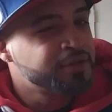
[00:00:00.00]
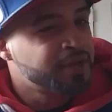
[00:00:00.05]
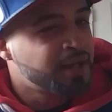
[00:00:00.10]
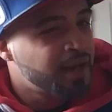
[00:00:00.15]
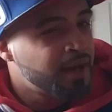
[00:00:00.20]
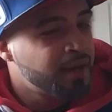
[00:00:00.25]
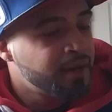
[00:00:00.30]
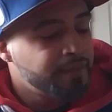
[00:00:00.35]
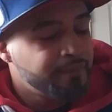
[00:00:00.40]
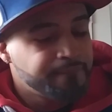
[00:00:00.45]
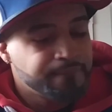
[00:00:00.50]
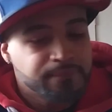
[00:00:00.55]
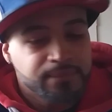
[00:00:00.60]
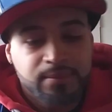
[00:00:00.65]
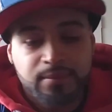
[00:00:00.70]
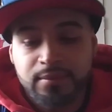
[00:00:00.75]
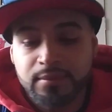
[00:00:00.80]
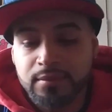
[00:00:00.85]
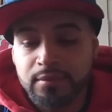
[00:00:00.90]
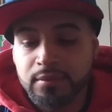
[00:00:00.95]
or not,
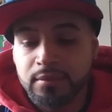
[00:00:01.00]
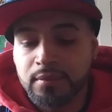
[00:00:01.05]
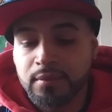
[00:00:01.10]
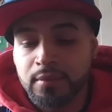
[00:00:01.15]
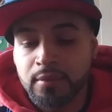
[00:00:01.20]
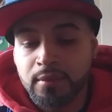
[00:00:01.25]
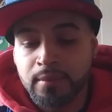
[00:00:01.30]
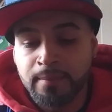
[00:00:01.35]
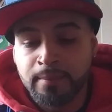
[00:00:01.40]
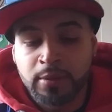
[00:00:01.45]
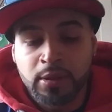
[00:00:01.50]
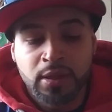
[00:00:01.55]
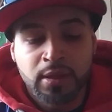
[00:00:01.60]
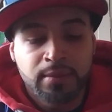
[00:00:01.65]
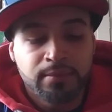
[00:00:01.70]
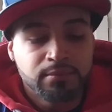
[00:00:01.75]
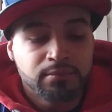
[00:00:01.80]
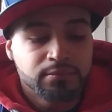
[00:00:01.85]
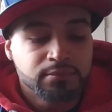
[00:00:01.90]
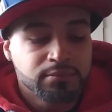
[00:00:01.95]

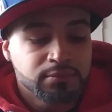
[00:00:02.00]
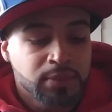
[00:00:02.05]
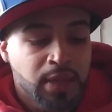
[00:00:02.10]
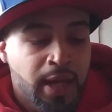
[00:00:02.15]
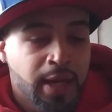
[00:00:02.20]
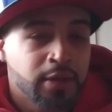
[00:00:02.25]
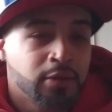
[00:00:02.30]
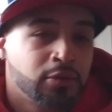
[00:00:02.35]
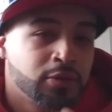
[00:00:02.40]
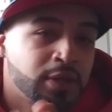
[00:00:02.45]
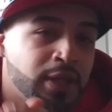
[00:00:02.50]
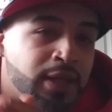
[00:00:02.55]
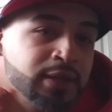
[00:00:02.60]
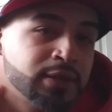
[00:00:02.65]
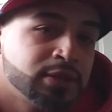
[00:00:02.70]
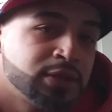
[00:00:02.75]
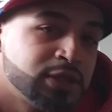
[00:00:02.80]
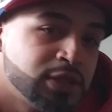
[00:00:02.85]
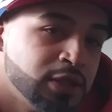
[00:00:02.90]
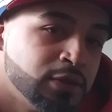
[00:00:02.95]
but I know
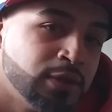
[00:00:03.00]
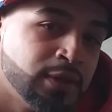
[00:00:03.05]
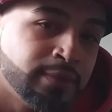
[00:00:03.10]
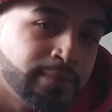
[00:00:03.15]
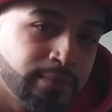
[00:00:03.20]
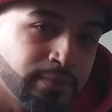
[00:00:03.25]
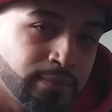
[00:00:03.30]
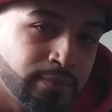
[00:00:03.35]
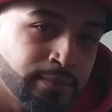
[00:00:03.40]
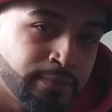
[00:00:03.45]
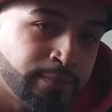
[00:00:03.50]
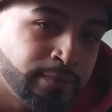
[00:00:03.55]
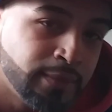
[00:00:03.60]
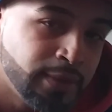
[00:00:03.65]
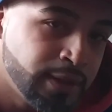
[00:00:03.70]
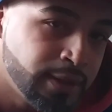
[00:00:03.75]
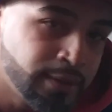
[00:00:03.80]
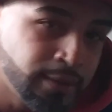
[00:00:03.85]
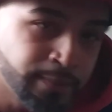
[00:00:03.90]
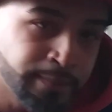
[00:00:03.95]
that she went
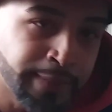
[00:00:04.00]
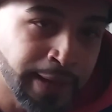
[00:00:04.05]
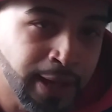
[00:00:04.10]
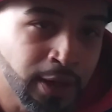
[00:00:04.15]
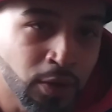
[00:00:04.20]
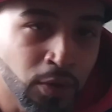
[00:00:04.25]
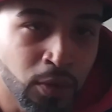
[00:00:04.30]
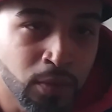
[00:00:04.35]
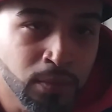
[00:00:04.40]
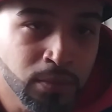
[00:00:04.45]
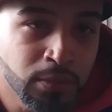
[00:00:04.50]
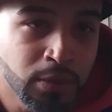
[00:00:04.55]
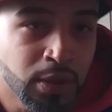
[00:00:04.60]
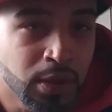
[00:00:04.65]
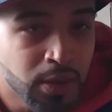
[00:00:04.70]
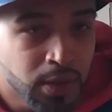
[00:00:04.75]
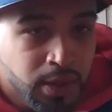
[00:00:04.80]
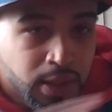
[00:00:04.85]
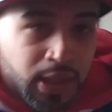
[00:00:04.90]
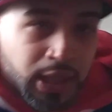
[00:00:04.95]
back home,
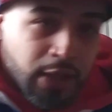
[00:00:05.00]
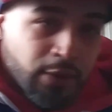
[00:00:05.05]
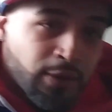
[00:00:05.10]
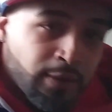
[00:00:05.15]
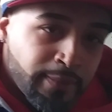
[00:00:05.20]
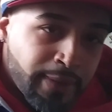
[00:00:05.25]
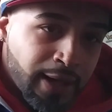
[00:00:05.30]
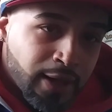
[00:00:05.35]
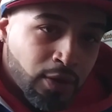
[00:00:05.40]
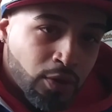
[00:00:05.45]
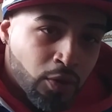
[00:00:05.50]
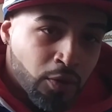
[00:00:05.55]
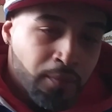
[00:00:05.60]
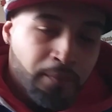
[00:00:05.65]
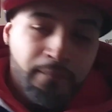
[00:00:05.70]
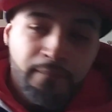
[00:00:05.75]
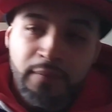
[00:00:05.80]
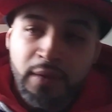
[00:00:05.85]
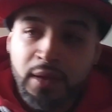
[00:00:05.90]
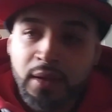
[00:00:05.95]
he went back home,
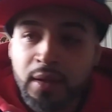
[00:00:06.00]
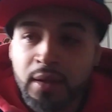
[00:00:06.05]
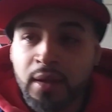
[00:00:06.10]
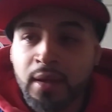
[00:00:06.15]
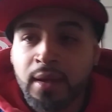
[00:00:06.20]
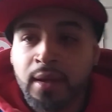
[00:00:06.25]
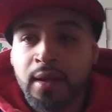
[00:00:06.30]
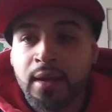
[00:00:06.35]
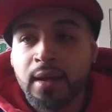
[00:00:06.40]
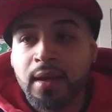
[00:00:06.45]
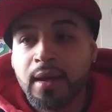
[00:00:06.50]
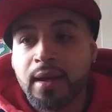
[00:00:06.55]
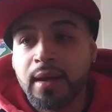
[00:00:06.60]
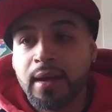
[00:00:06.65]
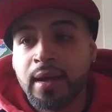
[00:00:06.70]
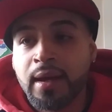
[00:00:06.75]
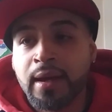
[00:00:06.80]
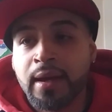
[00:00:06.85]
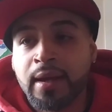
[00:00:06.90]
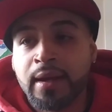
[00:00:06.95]

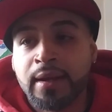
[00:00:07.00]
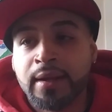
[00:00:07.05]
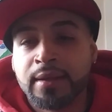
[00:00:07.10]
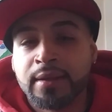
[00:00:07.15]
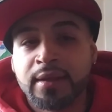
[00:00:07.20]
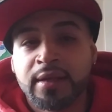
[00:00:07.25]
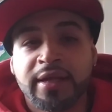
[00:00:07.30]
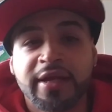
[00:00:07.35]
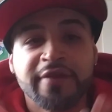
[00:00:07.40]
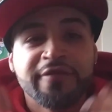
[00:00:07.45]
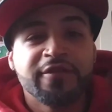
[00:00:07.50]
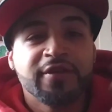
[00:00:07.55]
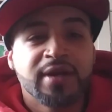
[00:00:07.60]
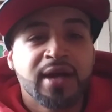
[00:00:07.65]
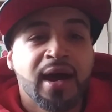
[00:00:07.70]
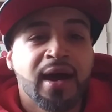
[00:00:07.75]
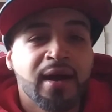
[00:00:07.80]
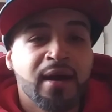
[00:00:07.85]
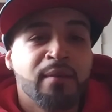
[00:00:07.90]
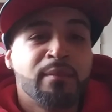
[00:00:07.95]
and he
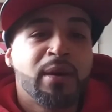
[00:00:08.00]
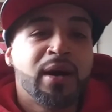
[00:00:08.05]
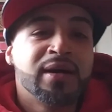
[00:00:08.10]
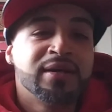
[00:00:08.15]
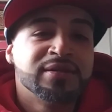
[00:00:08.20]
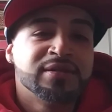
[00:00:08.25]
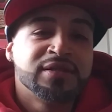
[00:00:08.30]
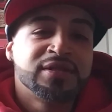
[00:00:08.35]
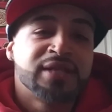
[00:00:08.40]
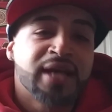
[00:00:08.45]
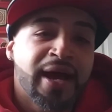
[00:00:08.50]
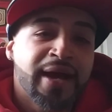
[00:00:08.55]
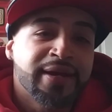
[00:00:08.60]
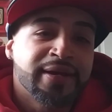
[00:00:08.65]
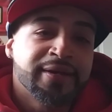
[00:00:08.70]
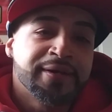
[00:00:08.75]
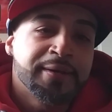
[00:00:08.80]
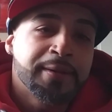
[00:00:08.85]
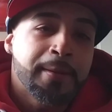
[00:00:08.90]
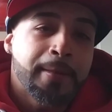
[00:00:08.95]
forgot about his
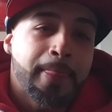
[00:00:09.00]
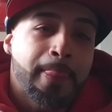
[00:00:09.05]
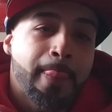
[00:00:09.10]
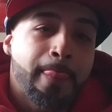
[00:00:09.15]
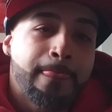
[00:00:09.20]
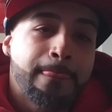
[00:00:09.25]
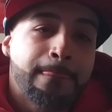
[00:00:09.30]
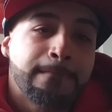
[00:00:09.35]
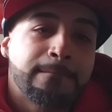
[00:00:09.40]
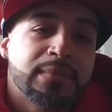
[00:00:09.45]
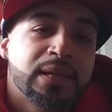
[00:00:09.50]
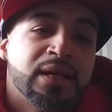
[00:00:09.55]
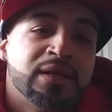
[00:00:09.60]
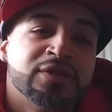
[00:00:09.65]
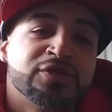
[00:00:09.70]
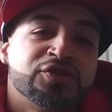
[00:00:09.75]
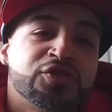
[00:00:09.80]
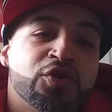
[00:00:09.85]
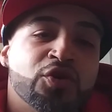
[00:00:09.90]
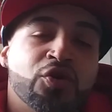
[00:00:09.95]
jacket,
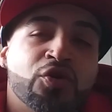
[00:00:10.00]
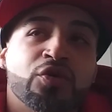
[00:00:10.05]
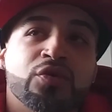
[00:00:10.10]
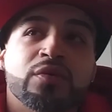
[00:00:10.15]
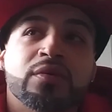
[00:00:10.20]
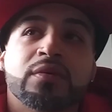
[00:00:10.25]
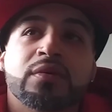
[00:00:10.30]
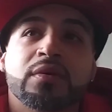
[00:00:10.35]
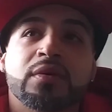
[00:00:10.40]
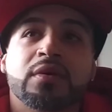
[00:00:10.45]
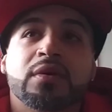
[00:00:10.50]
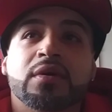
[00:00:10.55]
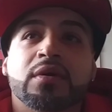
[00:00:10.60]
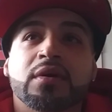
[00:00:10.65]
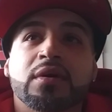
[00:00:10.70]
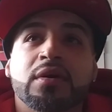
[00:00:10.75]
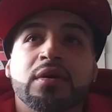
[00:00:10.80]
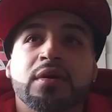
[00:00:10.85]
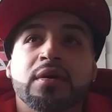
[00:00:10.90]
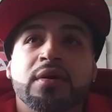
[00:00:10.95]
and so
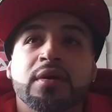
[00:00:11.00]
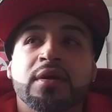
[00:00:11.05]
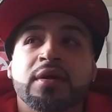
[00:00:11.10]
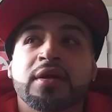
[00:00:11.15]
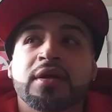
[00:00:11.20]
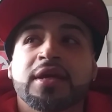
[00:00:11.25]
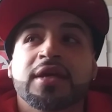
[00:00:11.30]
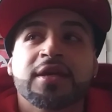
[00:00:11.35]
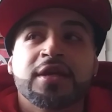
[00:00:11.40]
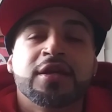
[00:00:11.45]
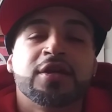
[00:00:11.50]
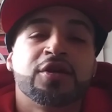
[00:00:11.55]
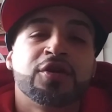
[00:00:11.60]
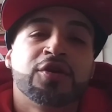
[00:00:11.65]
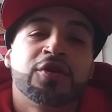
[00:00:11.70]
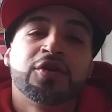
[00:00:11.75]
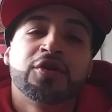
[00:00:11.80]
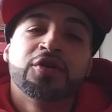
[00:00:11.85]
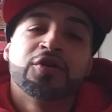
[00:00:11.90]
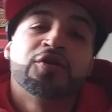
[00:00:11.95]
he
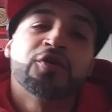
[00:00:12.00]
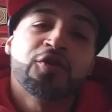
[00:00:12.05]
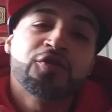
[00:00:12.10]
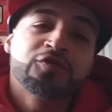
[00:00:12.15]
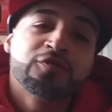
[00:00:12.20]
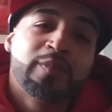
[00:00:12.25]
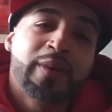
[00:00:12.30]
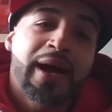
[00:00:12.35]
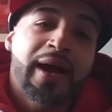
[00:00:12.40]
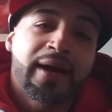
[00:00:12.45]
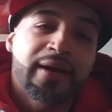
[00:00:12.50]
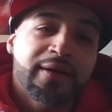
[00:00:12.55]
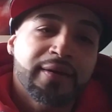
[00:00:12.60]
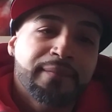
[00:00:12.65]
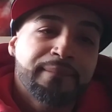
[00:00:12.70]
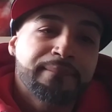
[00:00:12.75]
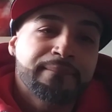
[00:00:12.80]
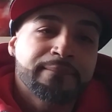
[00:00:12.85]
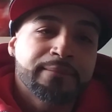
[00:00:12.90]
goes back,